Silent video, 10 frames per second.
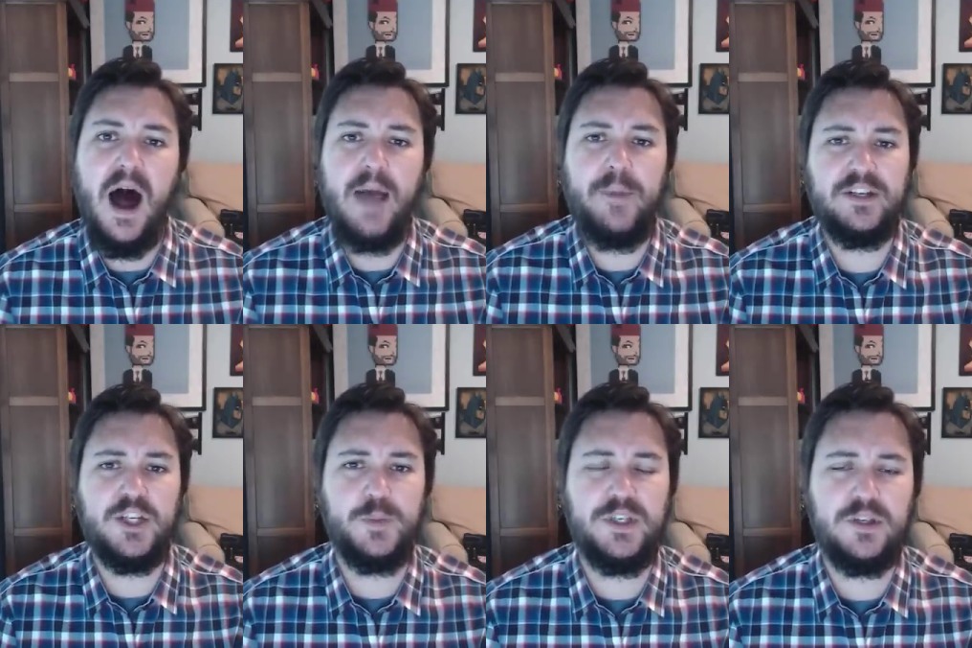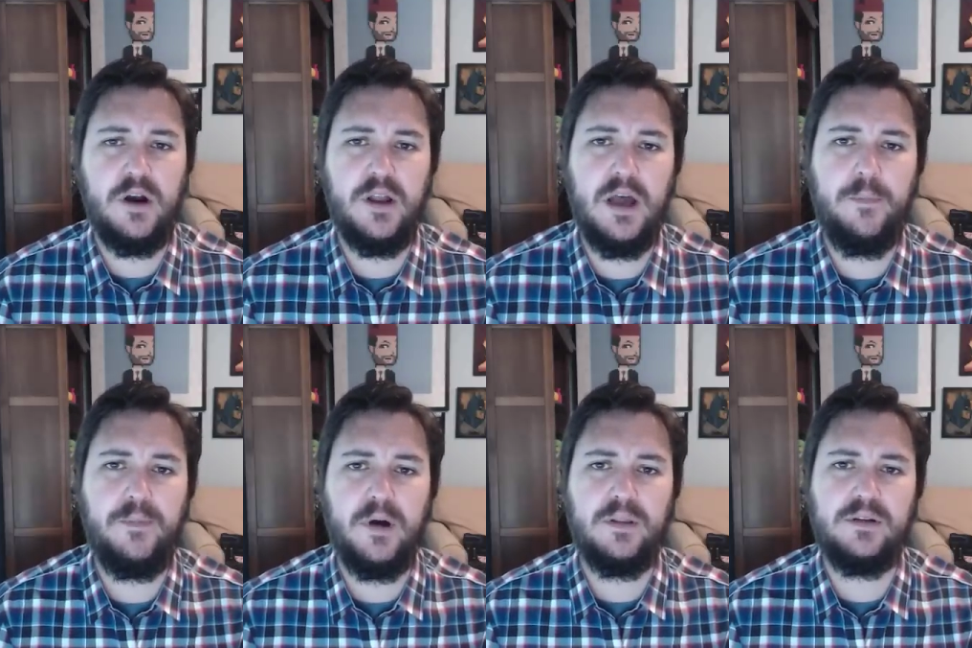I might just be starting
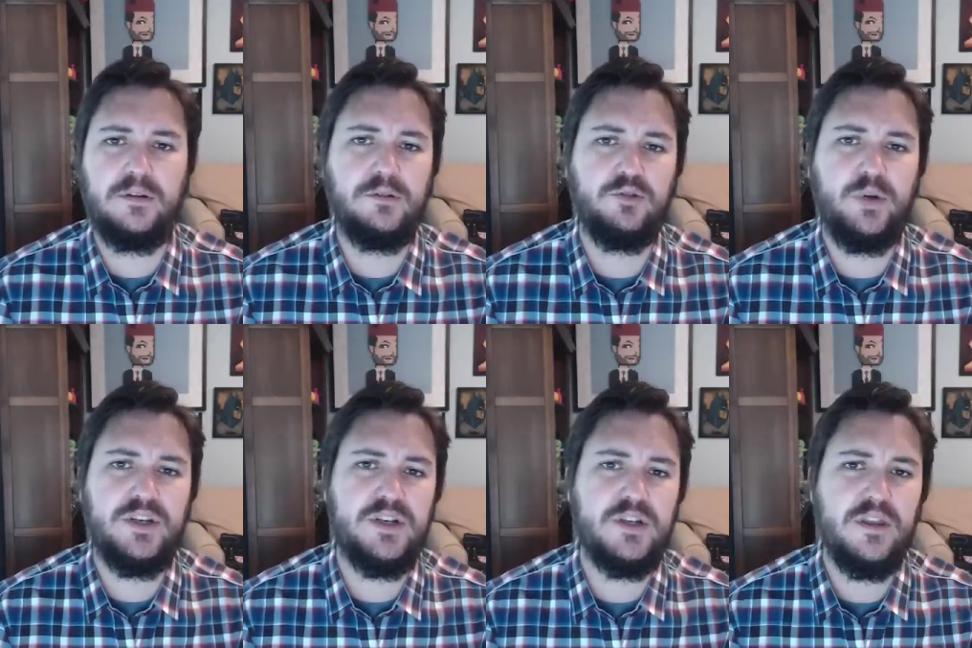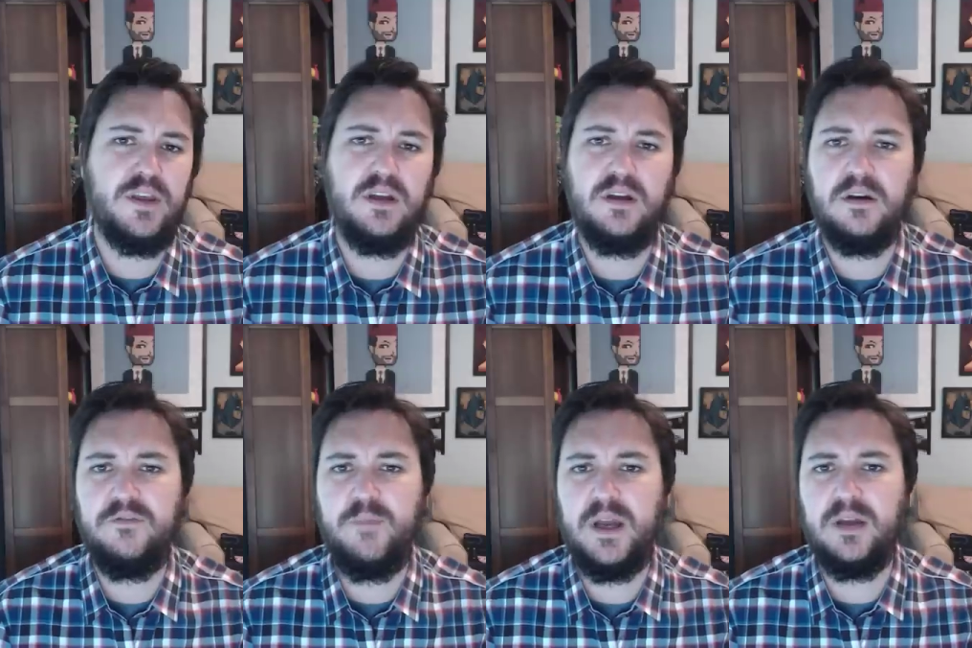up a little Twitch thing
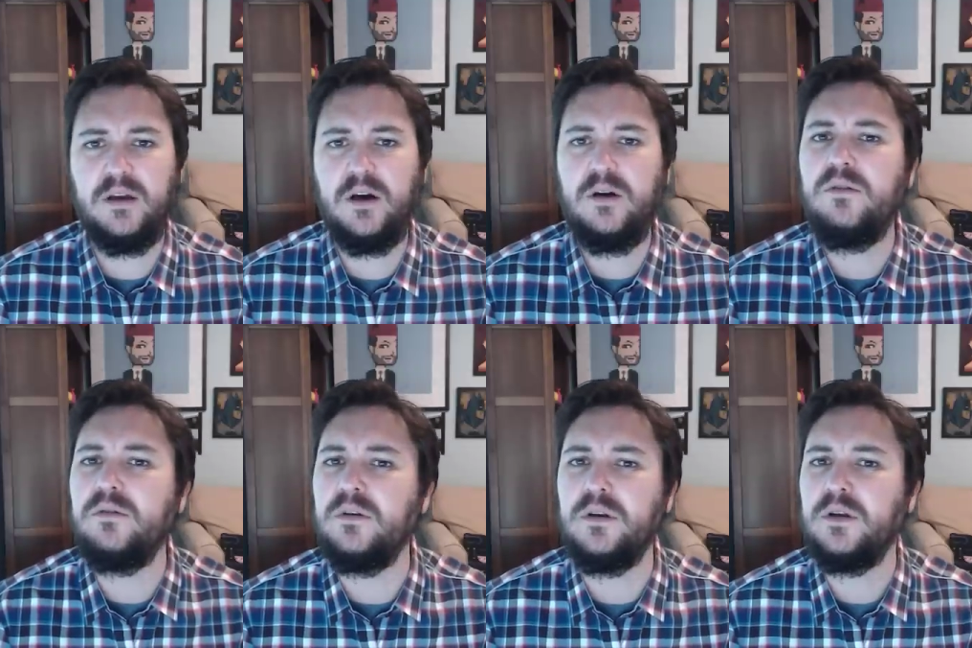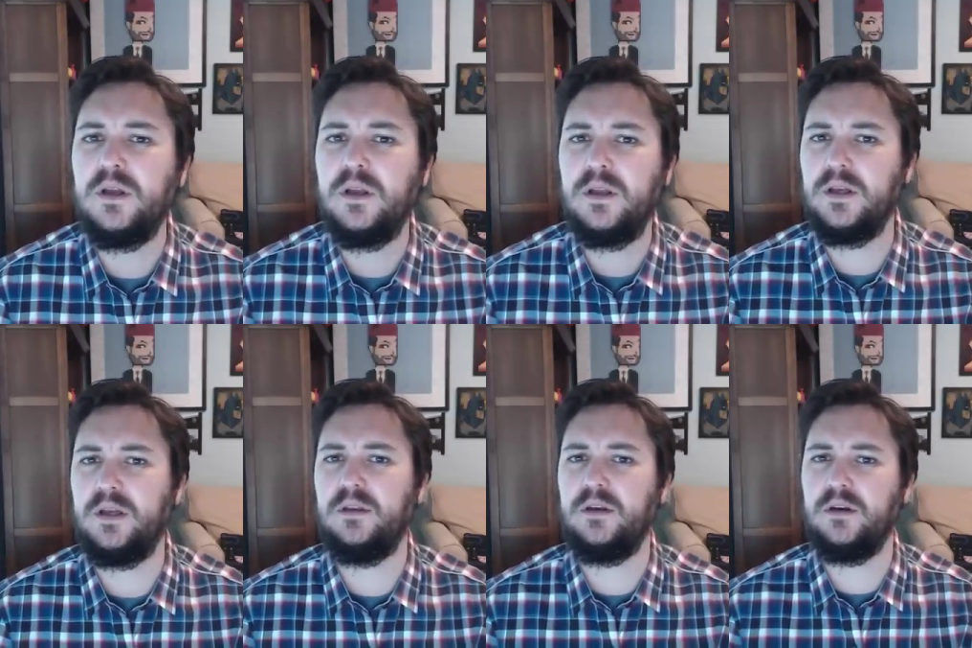of my own
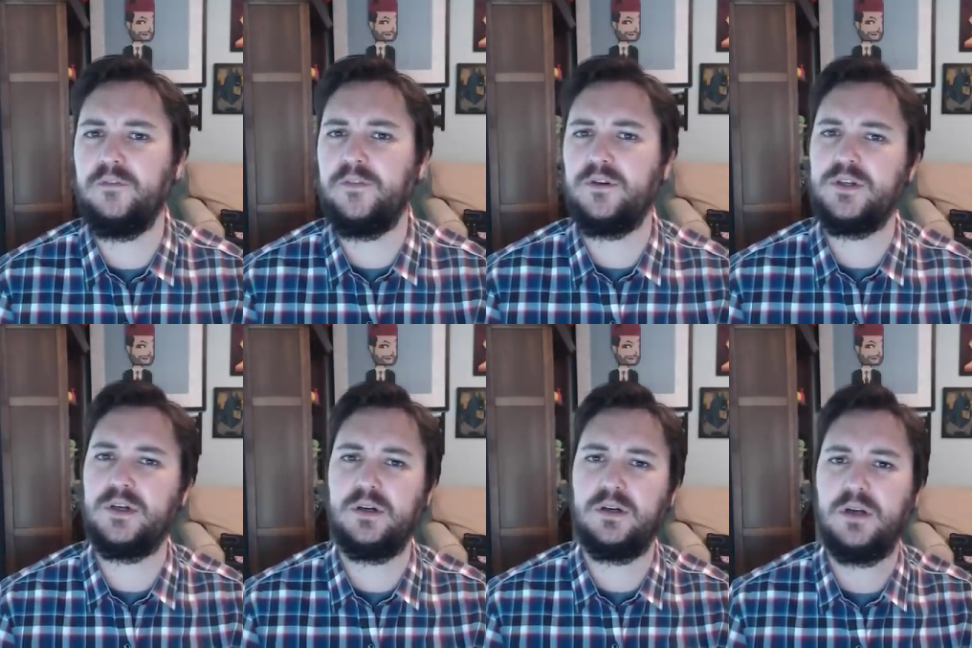in the near future.